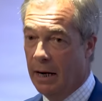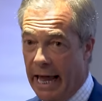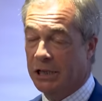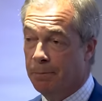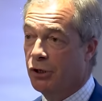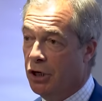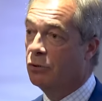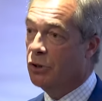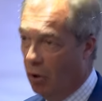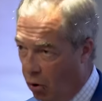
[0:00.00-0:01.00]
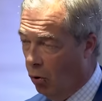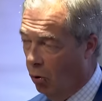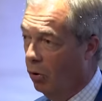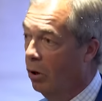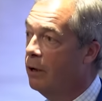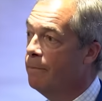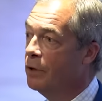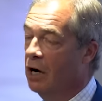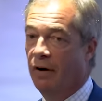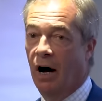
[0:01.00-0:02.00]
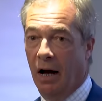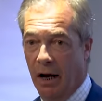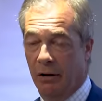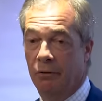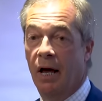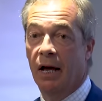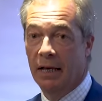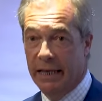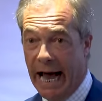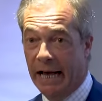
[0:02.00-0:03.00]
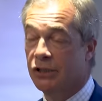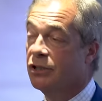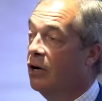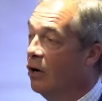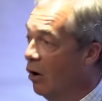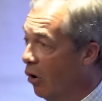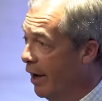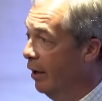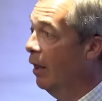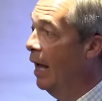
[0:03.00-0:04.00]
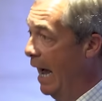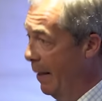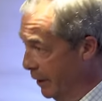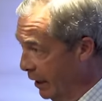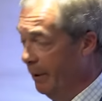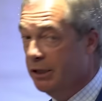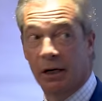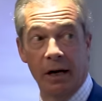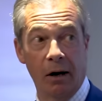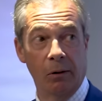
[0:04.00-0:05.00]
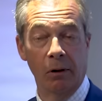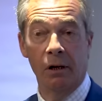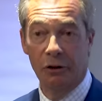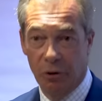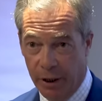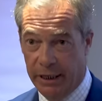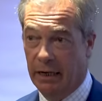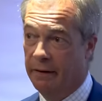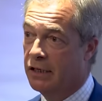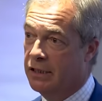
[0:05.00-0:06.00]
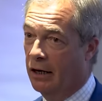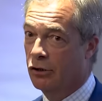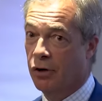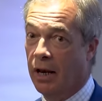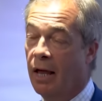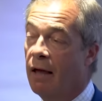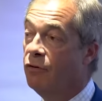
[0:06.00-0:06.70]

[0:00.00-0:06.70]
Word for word: Let's produce all of our own gas, oil, and the little bits of coal that we need in this country.